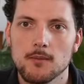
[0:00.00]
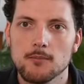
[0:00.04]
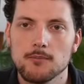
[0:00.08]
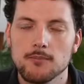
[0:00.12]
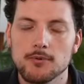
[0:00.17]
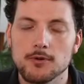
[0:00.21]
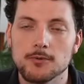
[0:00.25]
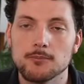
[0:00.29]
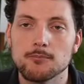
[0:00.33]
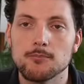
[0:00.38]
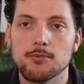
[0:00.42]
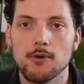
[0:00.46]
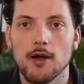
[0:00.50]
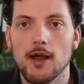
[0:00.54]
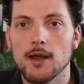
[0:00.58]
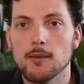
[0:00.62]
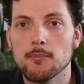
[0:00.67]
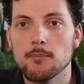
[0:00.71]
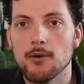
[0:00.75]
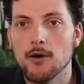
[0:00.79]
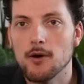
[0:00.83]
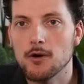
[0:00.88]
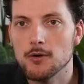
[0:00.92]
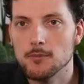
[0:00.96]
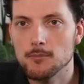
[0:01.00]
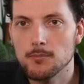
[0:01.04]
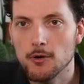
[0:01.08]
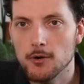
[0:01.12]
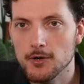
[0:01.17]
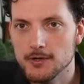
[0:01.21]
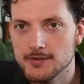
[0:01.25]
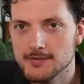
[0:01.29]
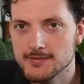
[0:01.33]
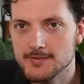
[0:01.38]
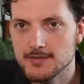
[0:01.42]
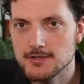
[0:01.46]
put
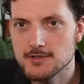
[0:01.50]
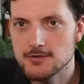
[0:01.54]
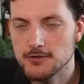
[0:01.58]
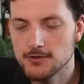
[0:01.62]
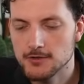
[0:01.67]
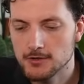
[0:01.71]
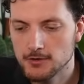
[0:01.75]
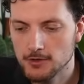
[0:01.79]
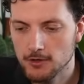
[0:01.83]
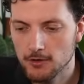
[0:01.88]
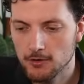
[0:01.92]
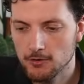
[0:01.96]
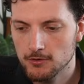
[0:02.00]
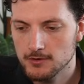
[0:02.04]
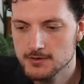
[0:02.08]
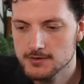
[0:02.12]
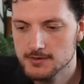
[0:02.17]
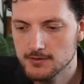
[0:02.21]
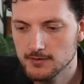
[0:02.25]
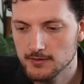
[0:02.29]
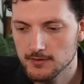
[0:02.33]
breakpoints into the code.